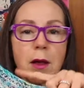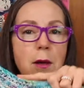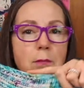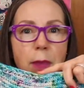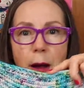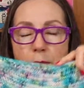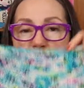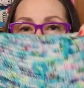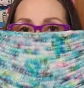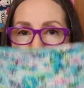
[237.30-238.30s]
bumps
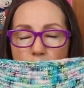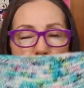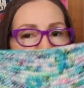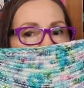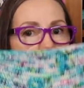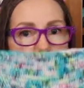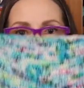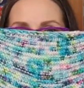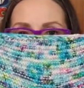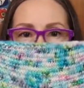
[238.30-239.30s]
or humps or
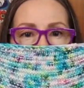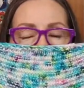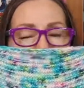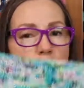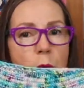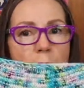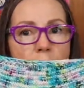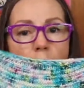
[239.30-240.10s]
nipples or whatever you want to